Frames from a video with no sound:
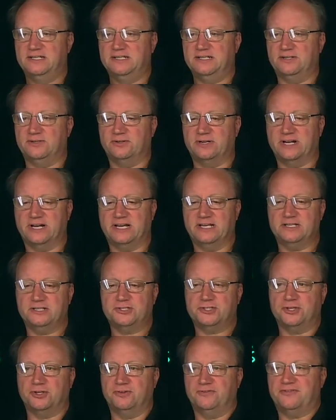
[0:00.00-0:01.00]
Okay,
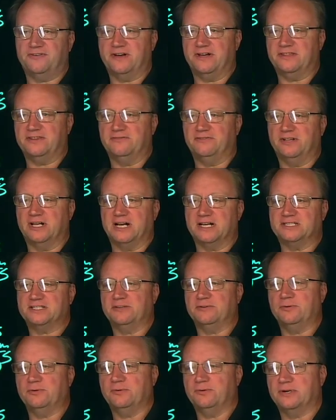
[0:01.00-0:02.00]
so the velocity
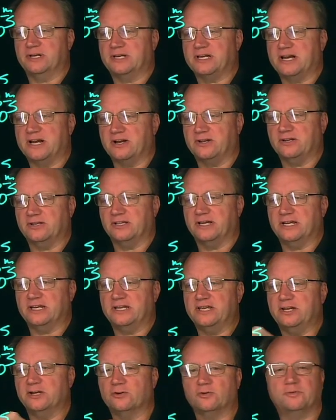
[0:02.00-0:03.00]
we want to calculate
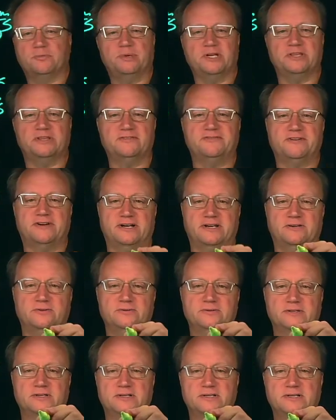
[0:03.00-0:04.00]
here would be the final.
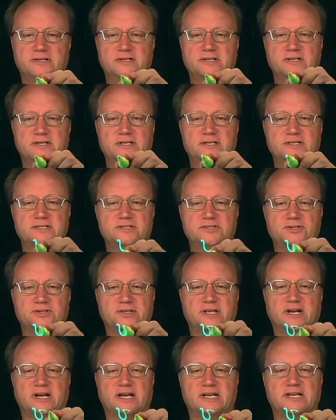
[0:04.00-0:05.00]
So then
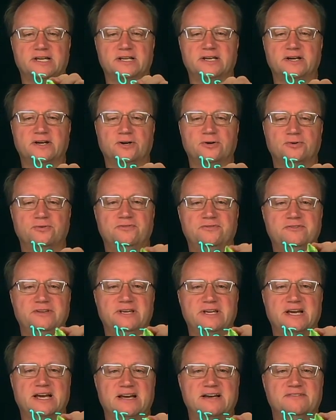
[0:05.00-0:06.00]
I can go
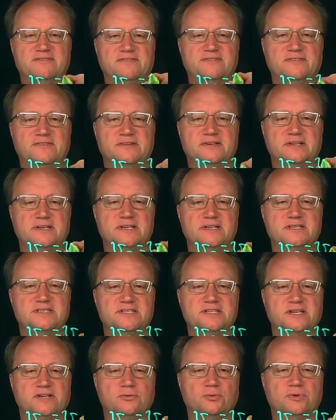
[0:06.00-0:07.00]
VF is
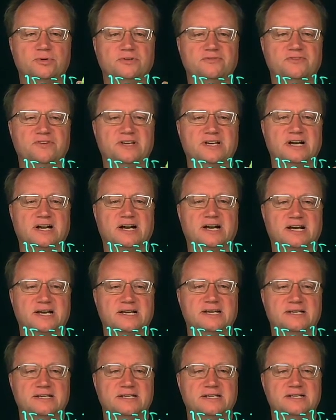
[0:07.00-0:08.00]
equal to VI
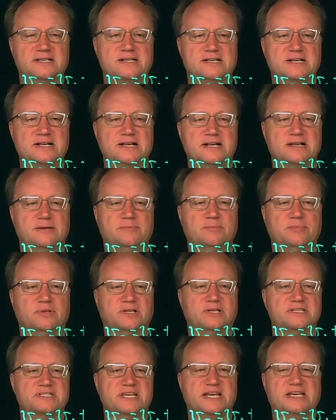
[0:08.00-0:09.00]

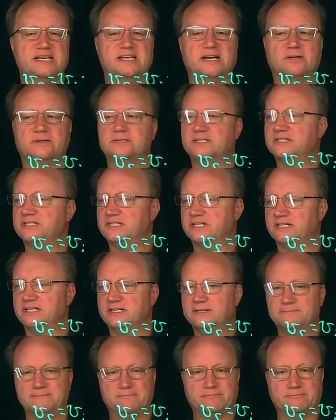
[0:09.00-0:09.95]
plus A delta T.